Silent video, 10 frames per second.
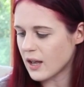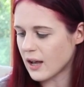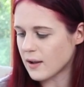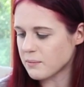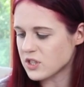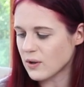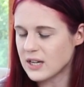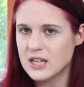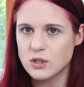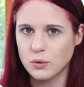Um, so I
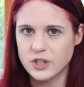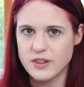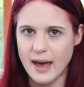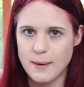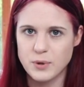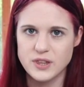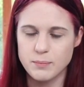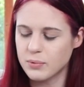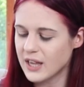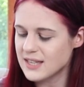need to order that, but the
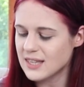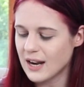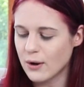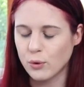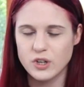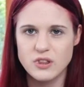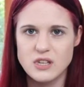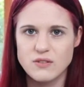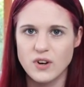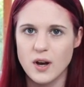place that I ordered
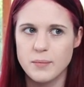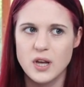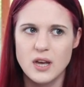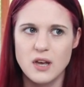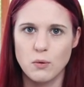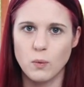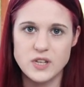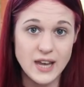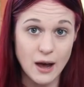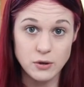this from
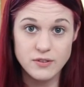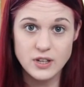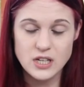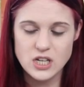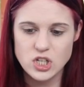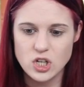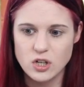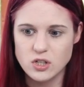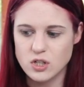was out of conditioners.